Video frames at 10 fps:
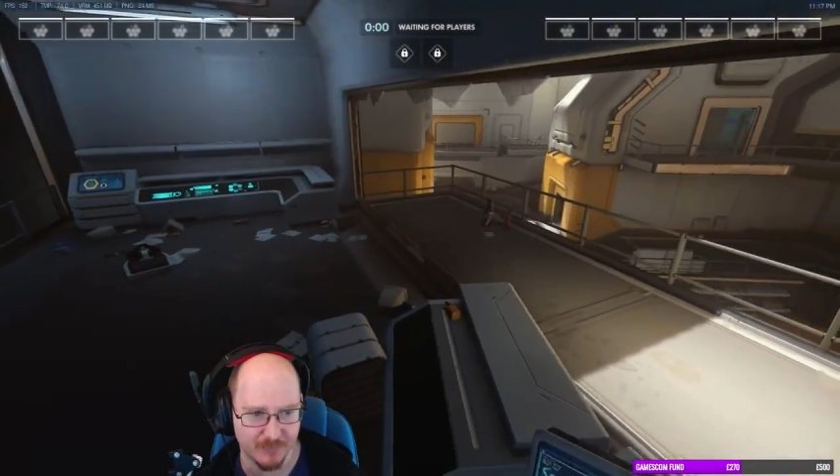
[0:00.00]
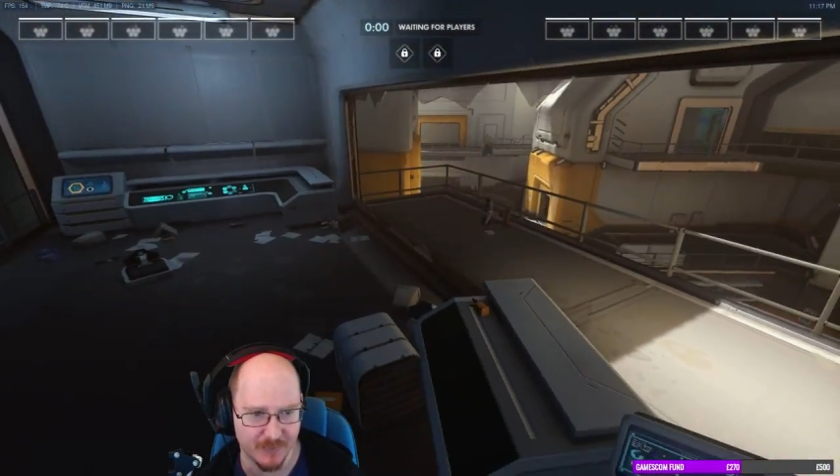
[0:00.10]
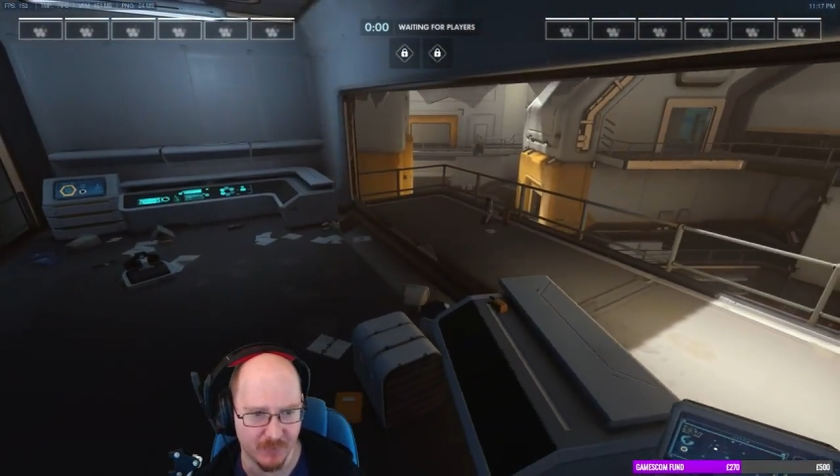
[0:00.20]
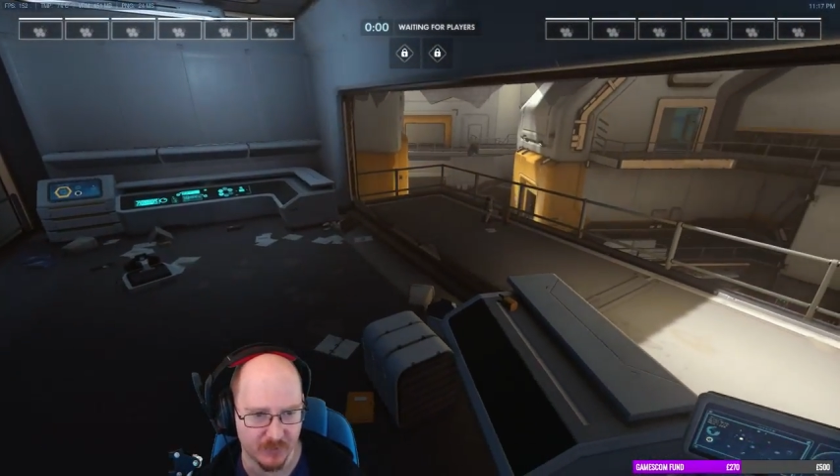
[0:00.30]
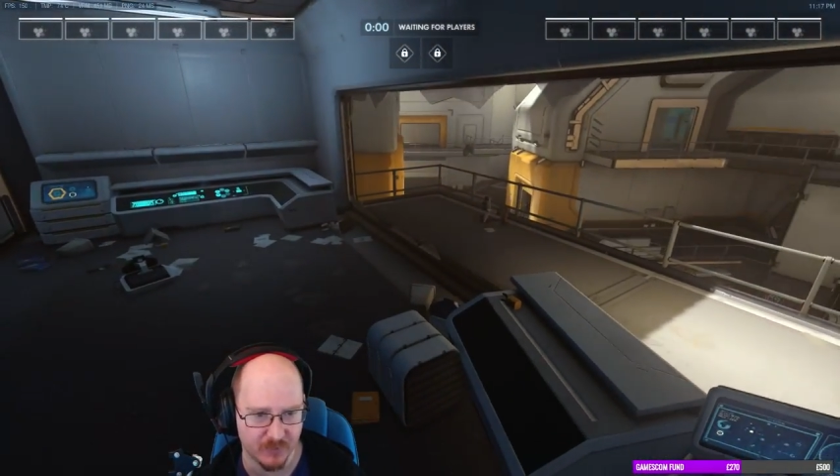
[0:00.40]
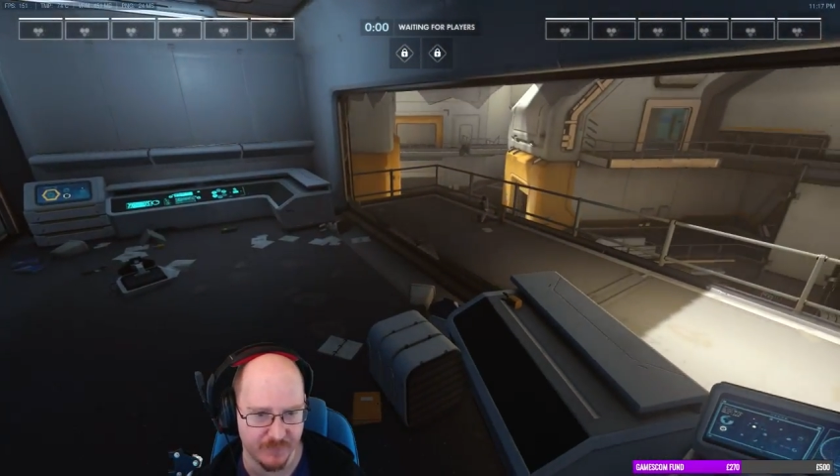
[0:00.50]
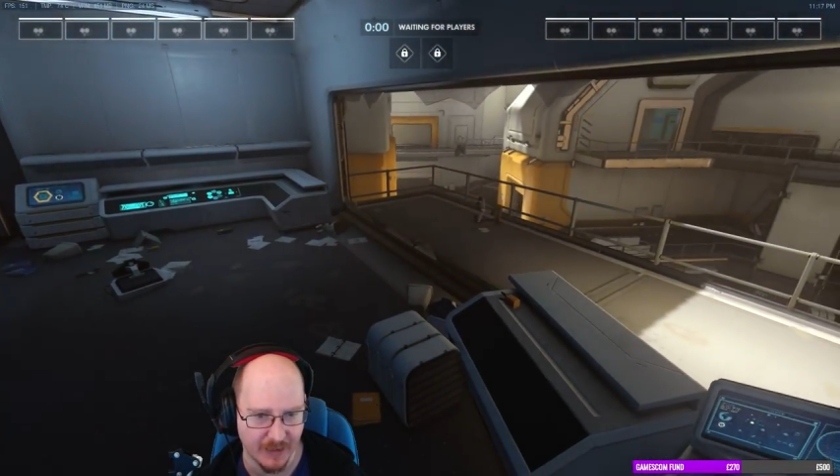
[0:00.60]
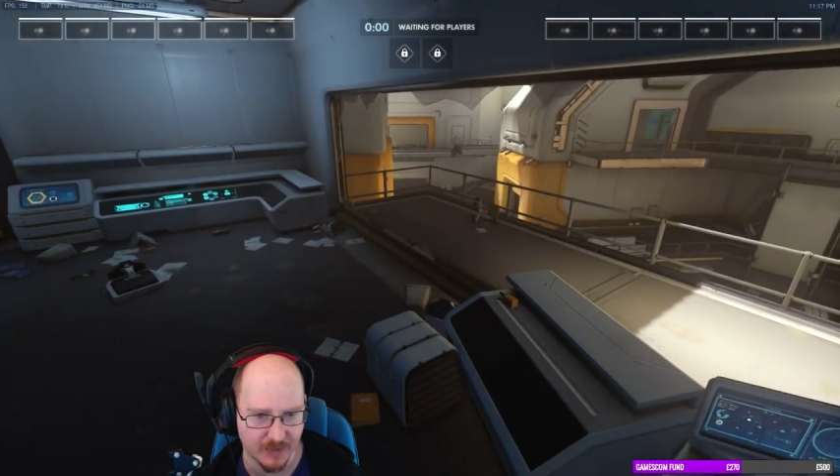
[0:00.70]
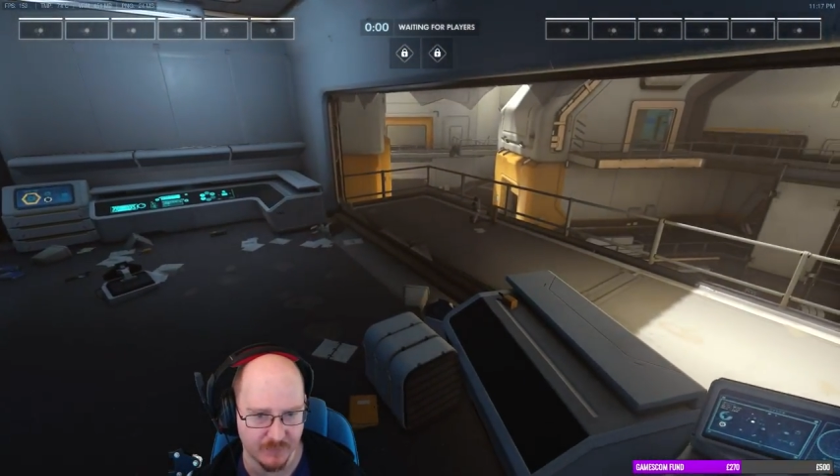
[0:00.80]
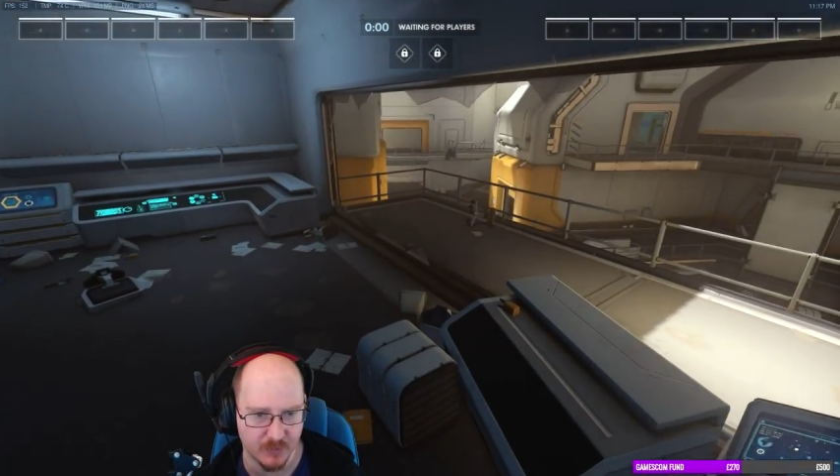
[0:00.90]
been most
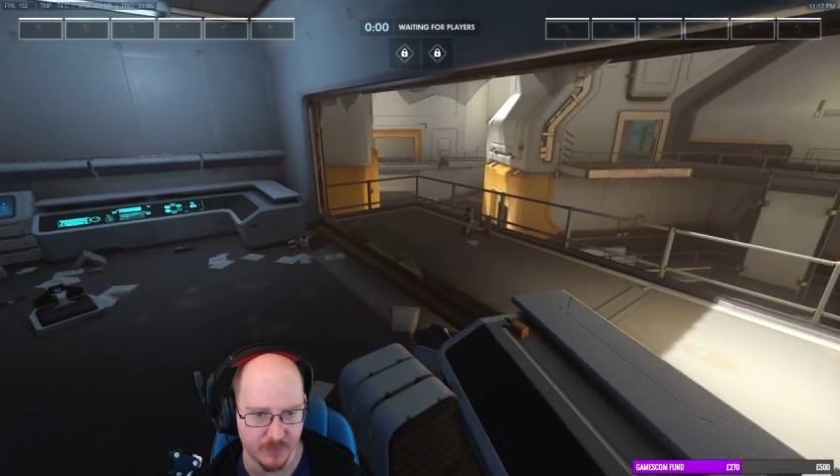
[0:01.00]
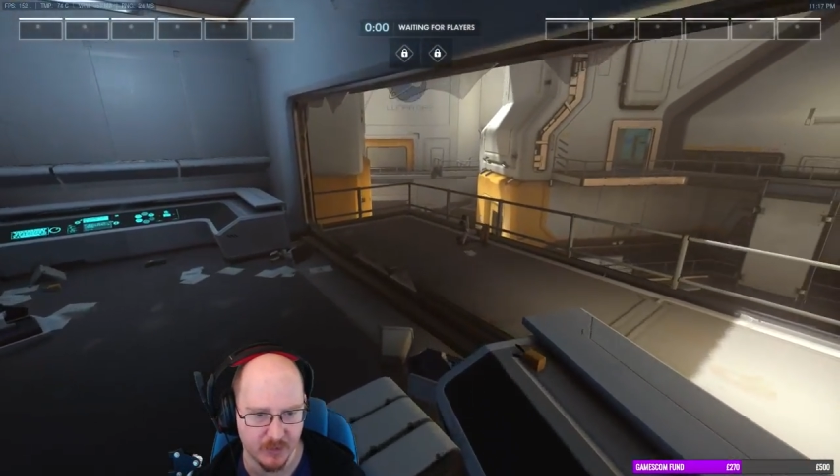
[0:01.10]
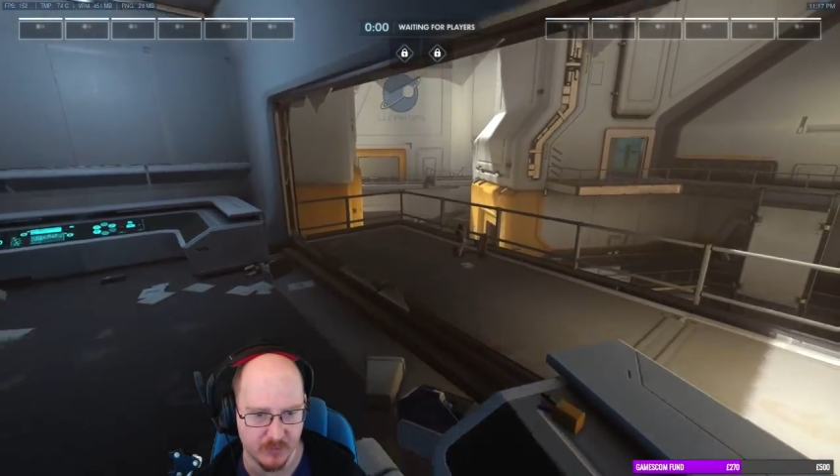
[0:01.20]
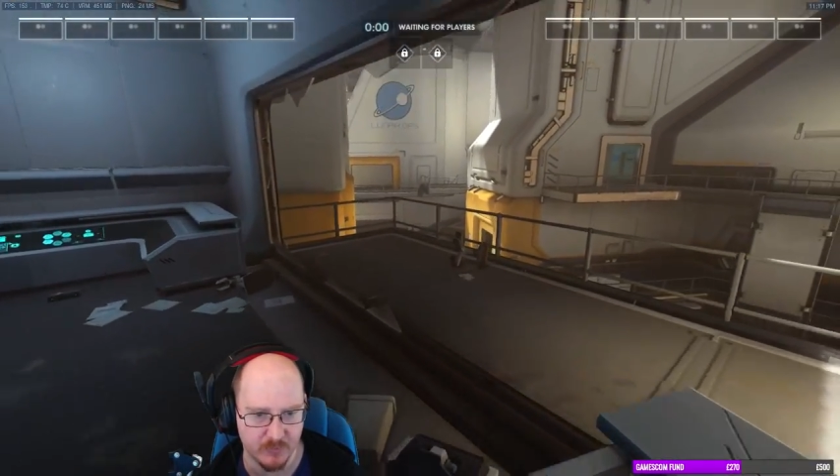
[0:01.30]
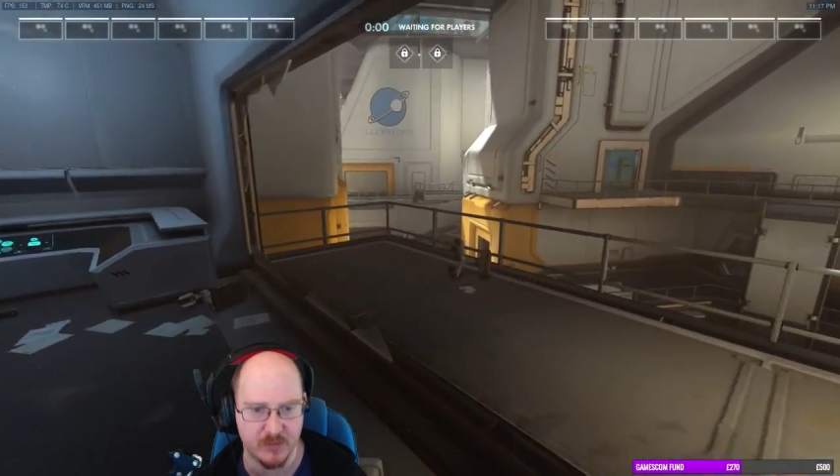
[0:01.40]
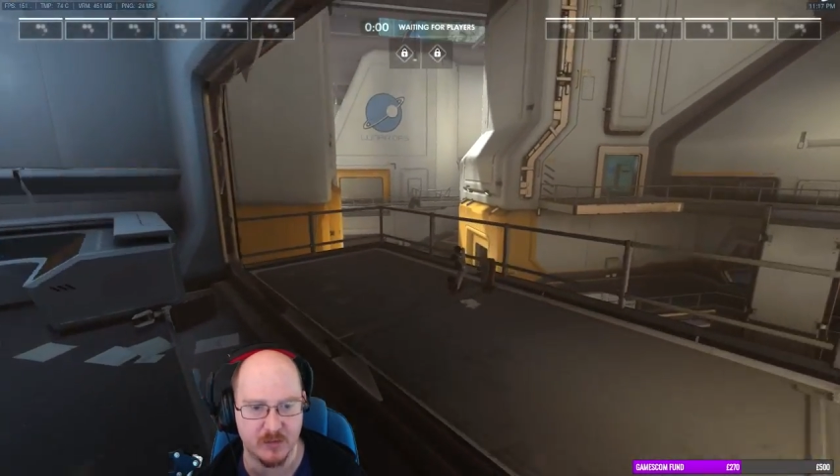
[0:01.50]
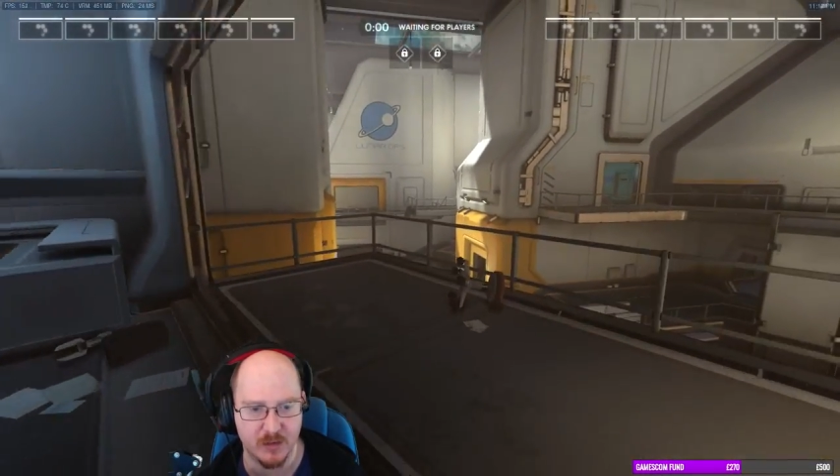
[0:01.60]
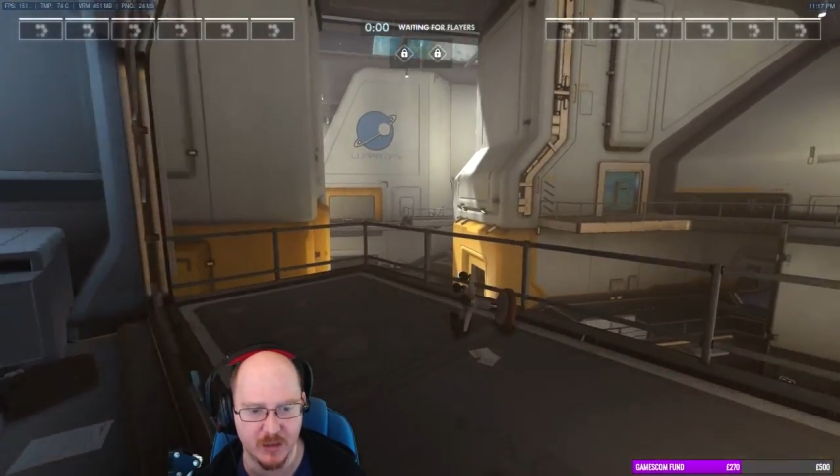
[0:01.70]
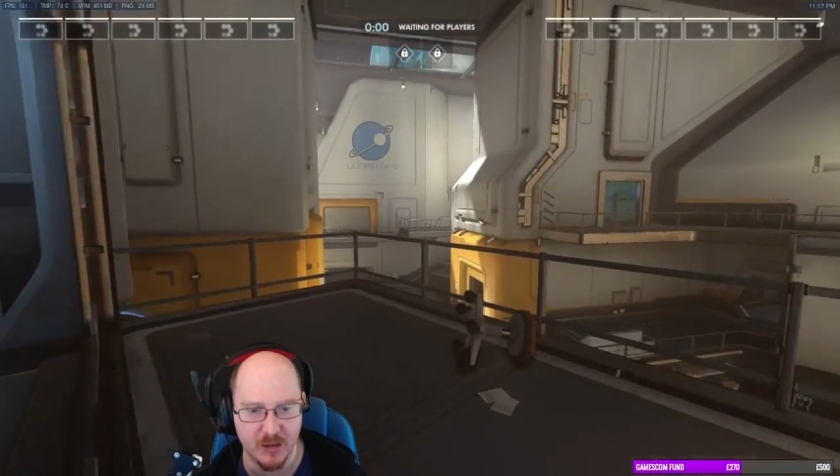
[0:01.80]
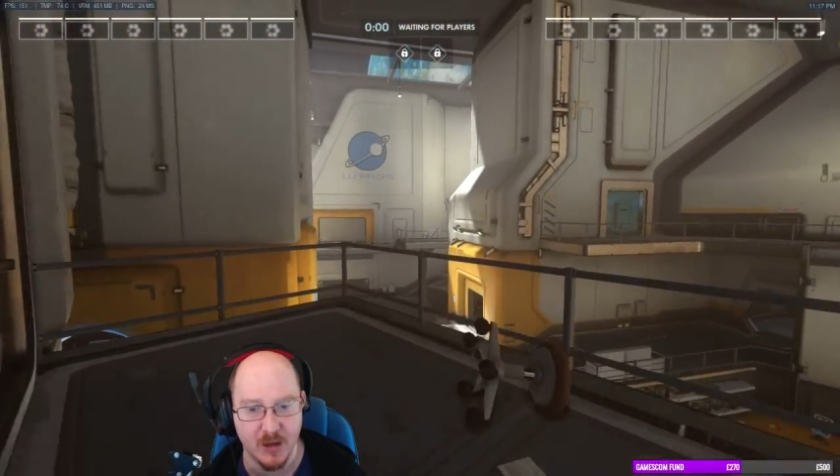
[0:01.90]
effective, just because you can
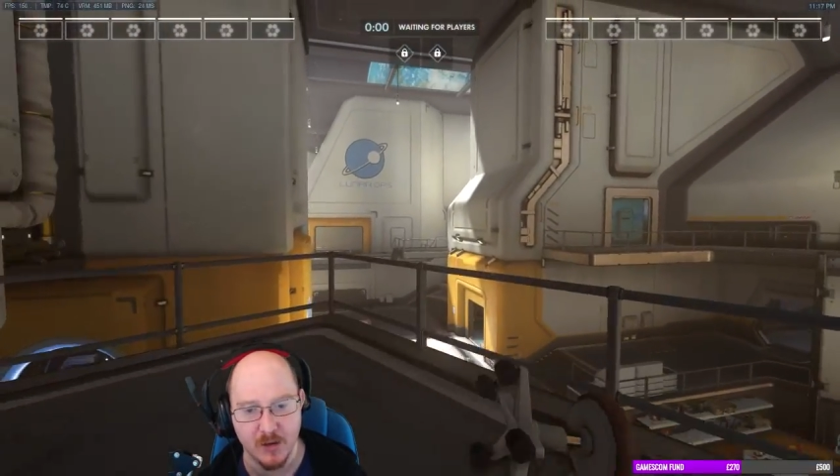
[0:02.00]
see